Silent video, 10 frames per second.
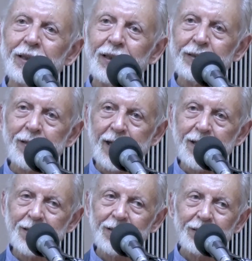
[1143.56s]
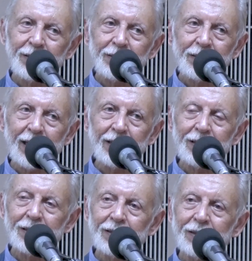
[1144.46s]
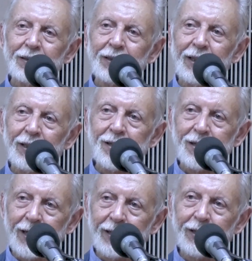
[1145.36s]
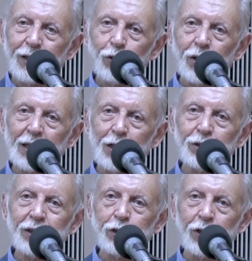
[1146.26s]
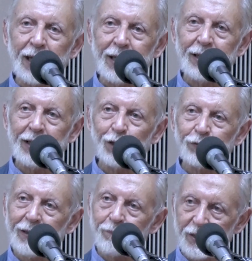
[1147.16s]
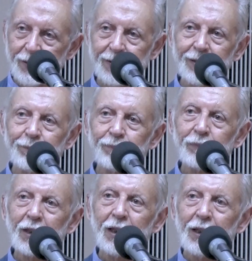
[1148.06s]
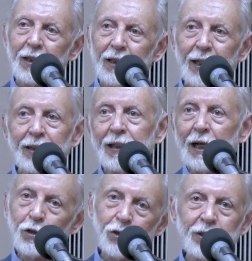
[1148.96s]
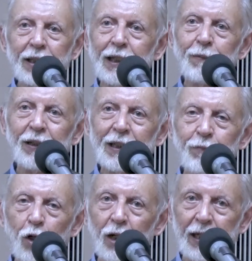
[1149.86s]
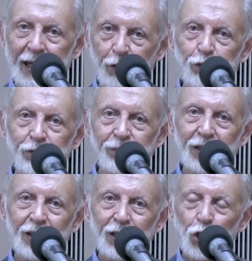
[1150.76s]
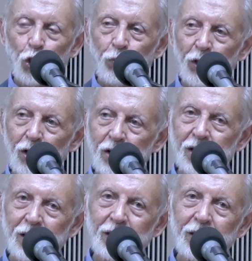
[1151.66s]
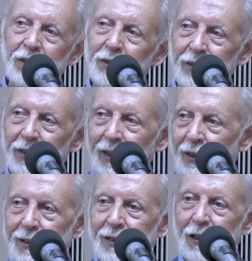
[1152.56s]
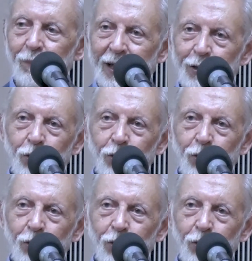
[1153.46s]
in the sense that it is taking into account the totality of the person. And now yoga can become all life, because it doesn't apply